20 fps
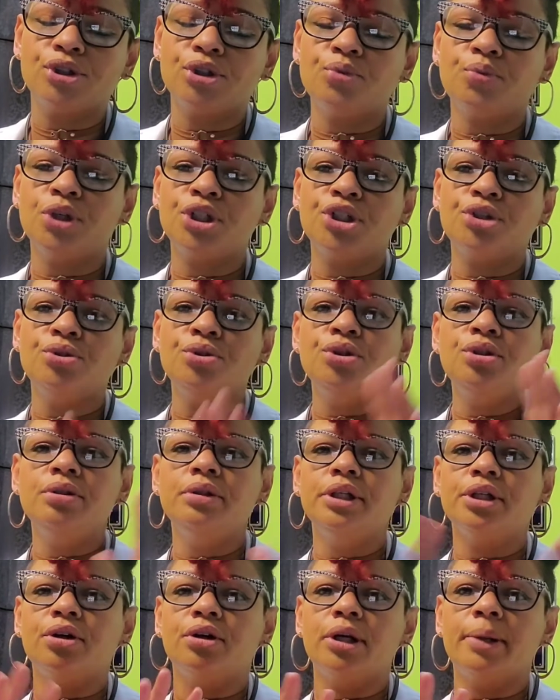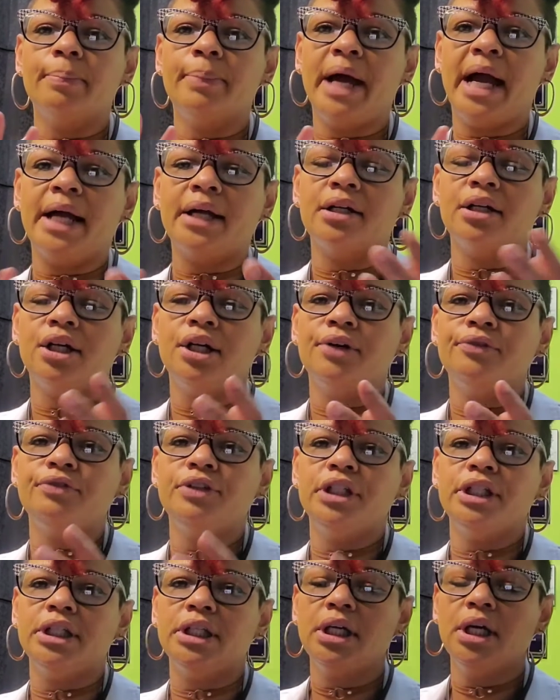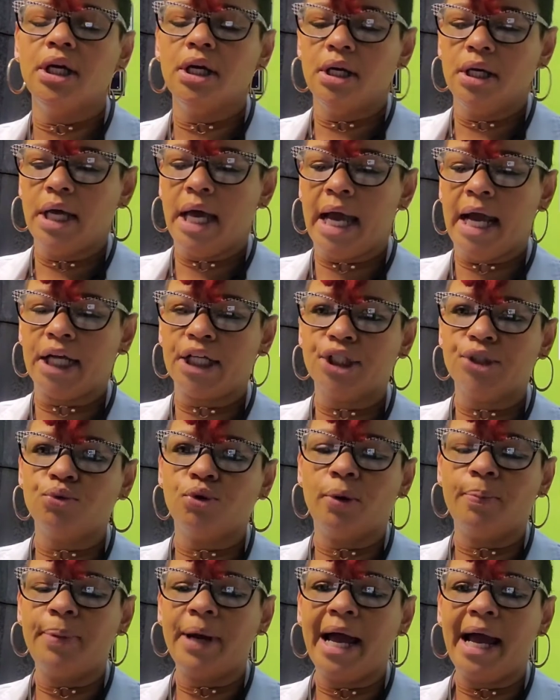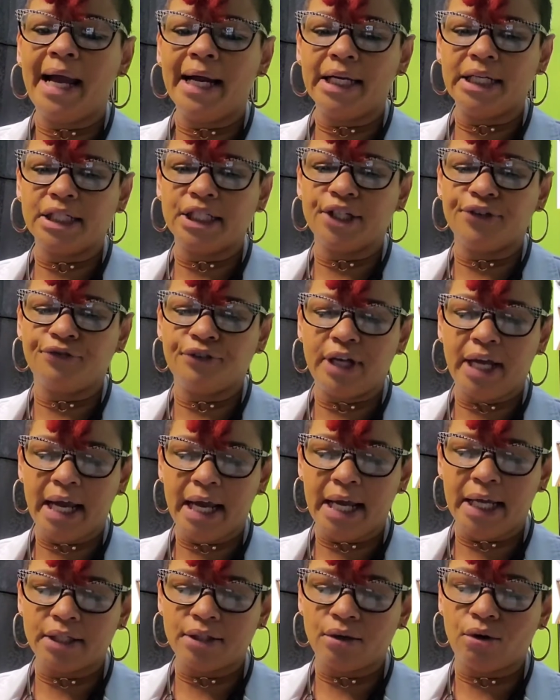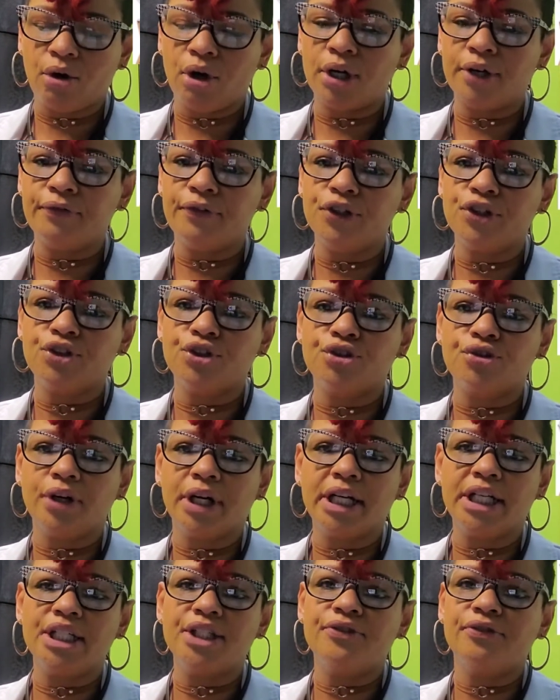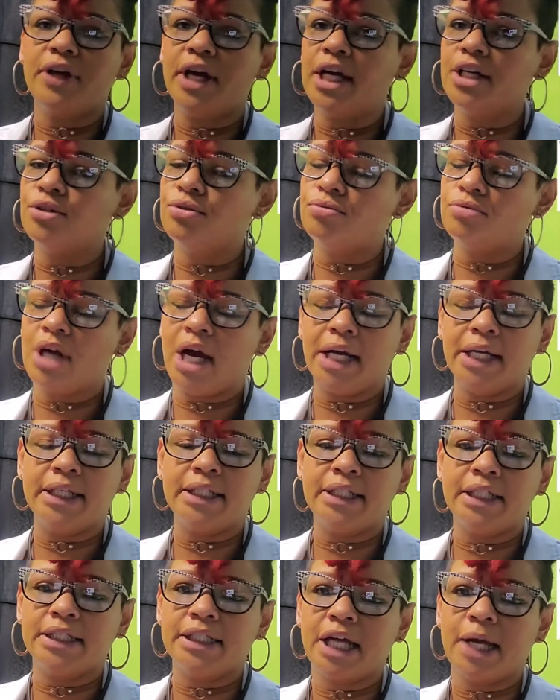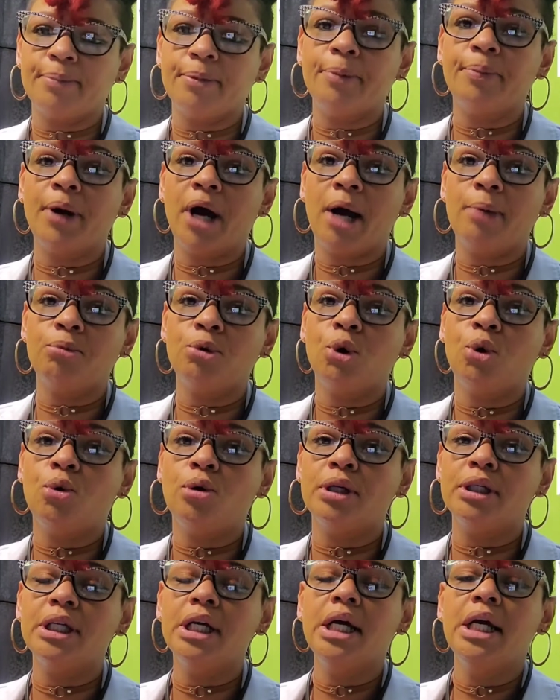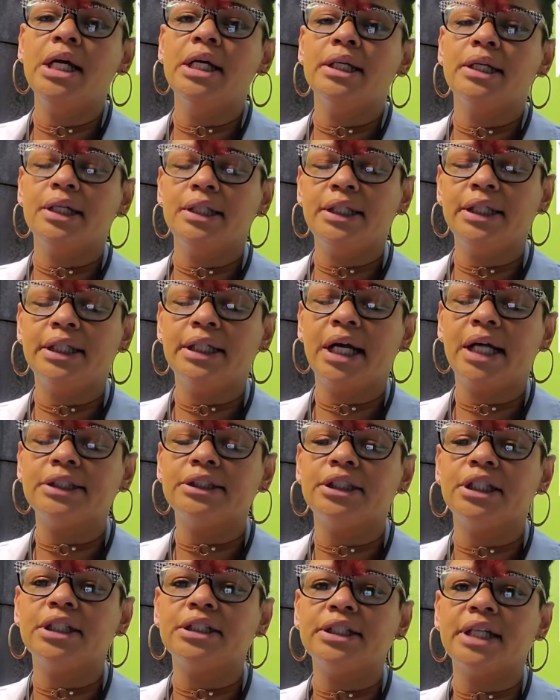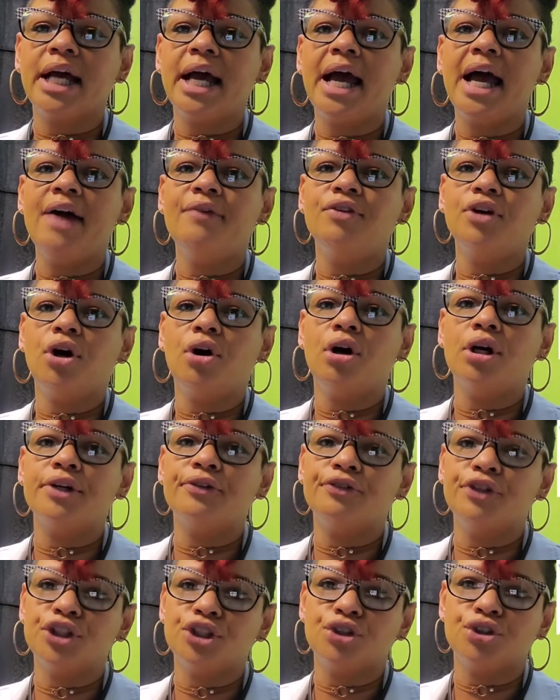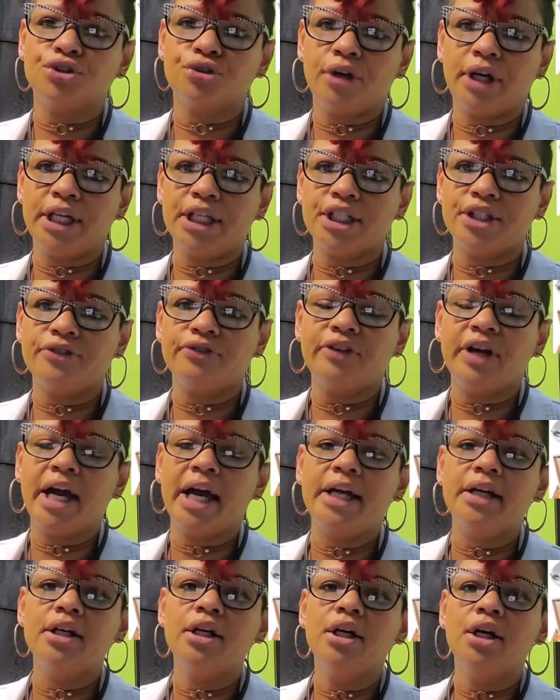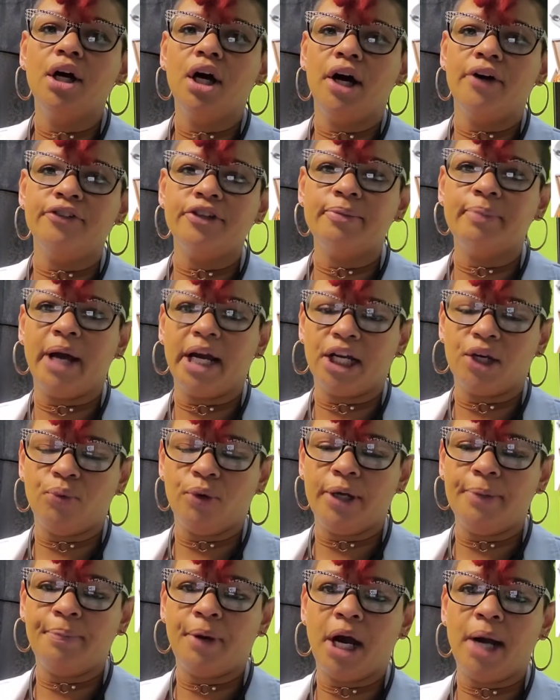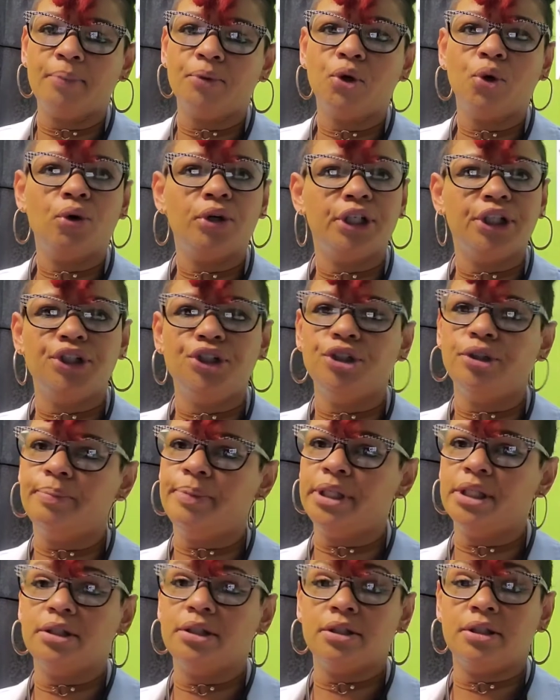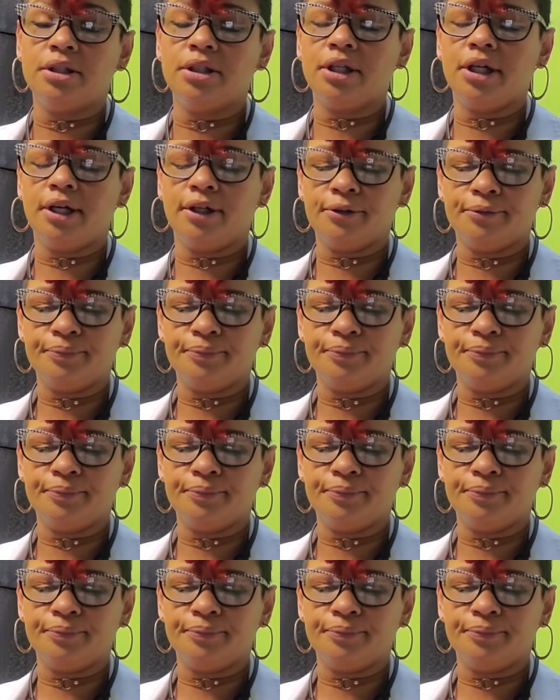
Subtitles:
what you do, you look on the back of the actual package. If it has artificial trans fat, do not get that type of popcorn. Get the kind that doesn't have an artificial trans fat of the microwave popcorn, and you'll be good to go.